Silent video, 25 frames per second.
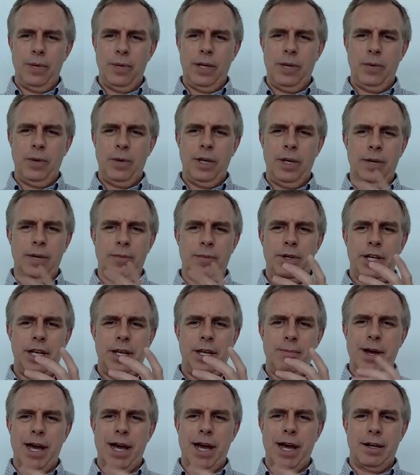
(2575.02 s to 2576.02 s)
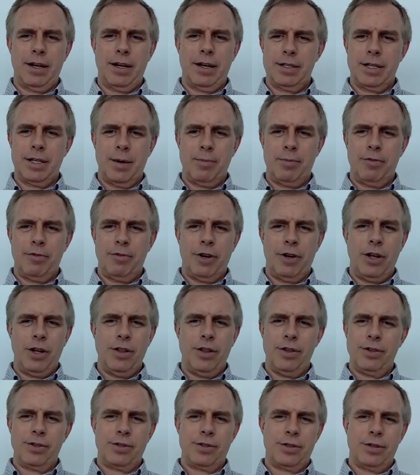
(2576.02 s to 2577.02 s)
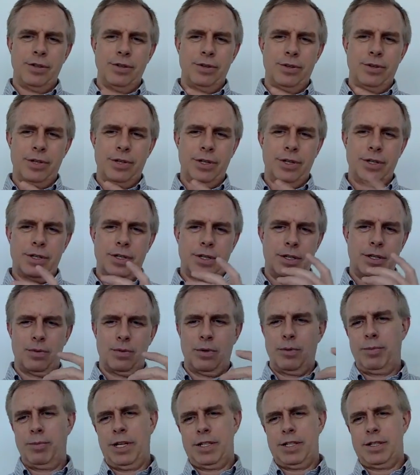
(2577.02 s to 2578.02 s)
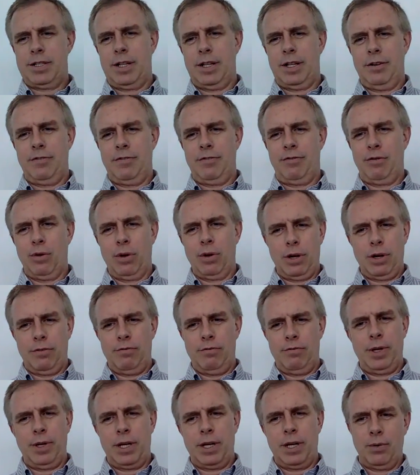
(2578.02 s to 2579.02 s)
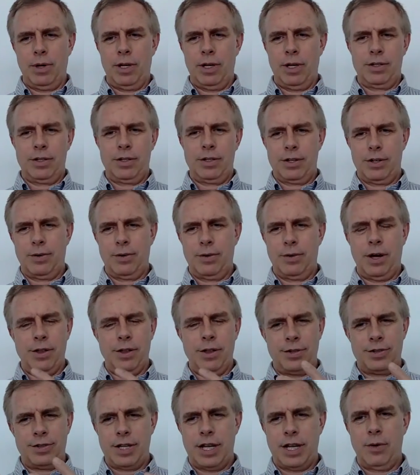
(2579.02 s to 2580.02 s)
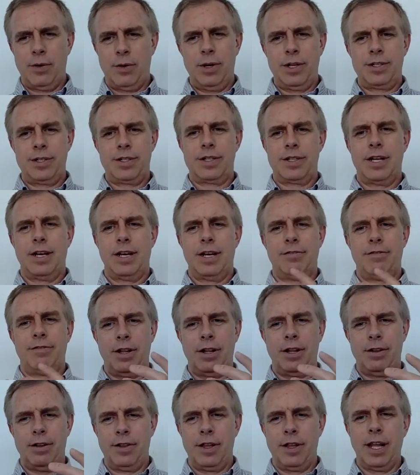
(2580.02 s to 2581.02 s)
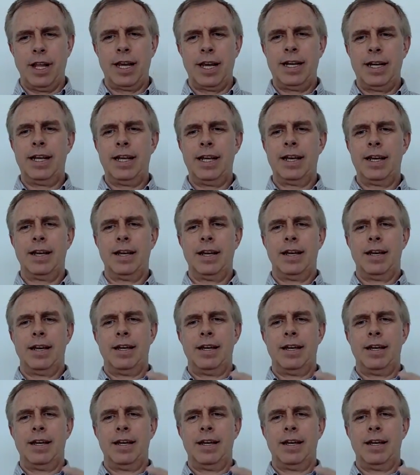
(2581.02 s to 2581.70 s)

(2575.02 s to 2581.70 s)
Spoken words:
We can piggyback on top of all of those solutions, because we're basically a fork of Bitcoin. So all the SegWit stuff, all of the Lightning,